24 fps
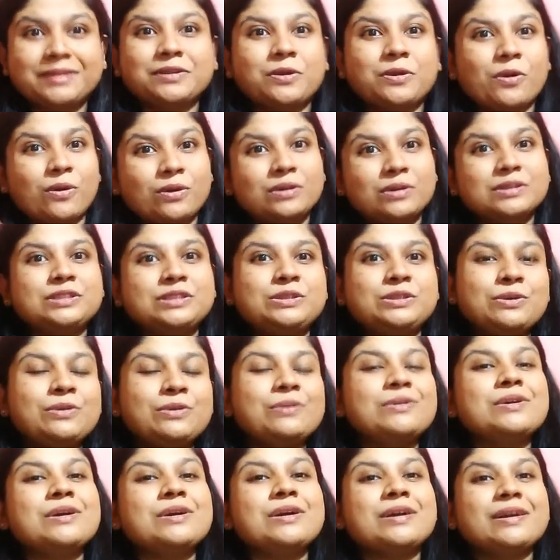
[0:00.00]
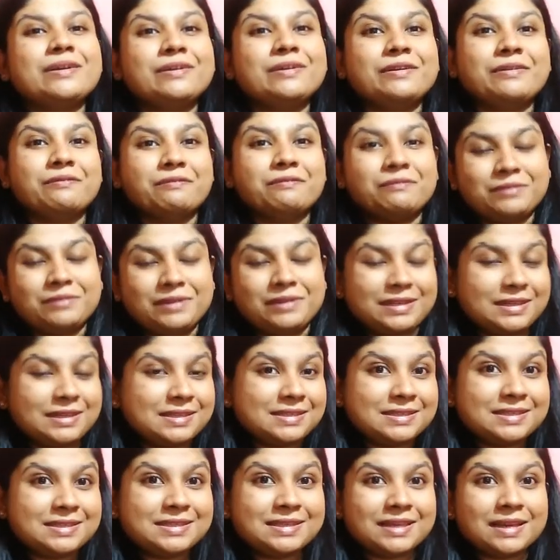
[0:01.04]
cause to
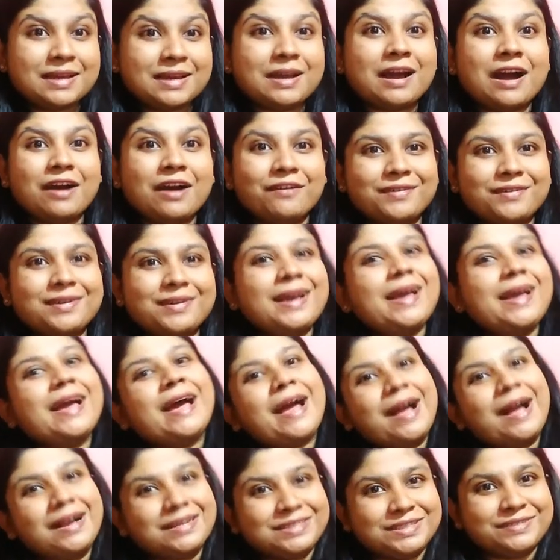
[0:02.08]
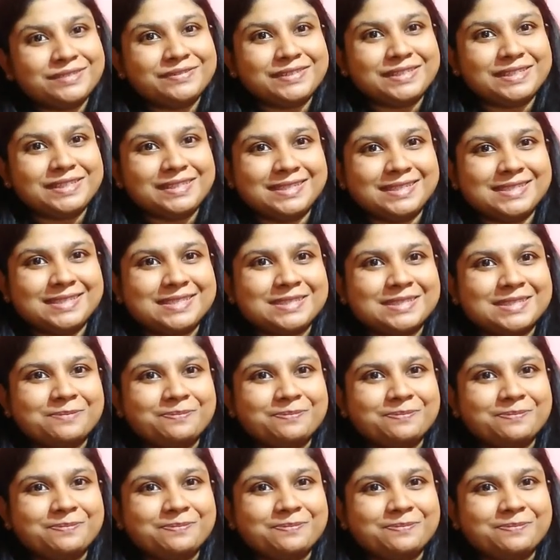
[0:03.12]
easier our activities.